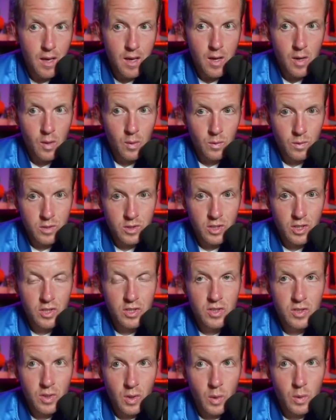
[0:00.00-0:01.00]
was
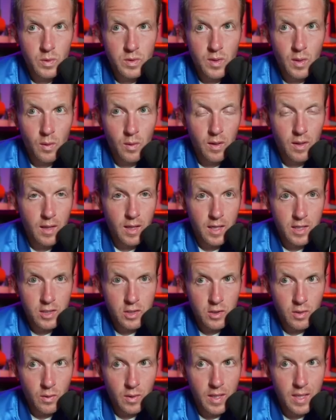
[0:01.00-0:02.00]
just so clutch.
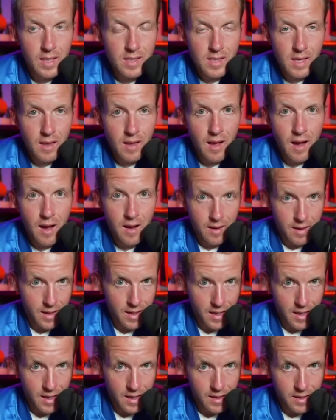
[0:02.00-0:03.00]
So he is a lock,
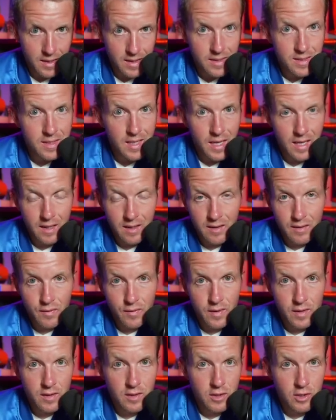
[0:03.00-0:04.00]
and he's saying he's
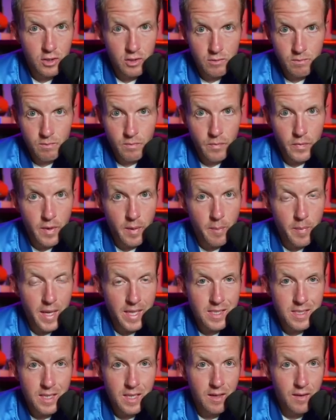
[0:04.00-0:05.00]
feeling the
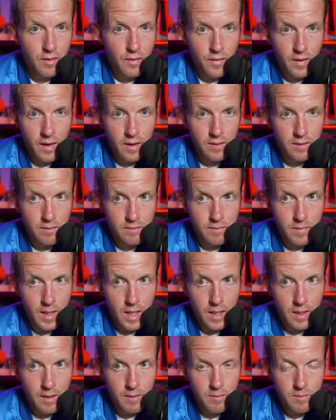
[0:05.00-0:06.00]
best he's felt
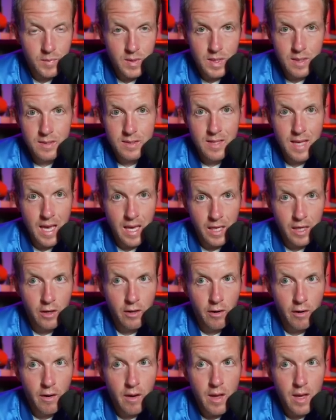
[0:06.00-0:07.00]
since that
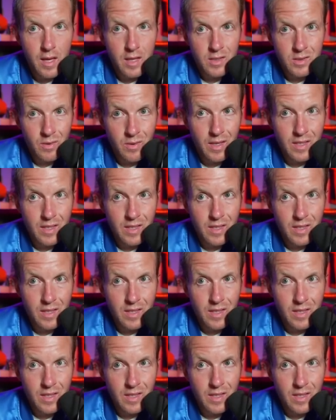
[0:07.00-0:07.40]
year. So that's a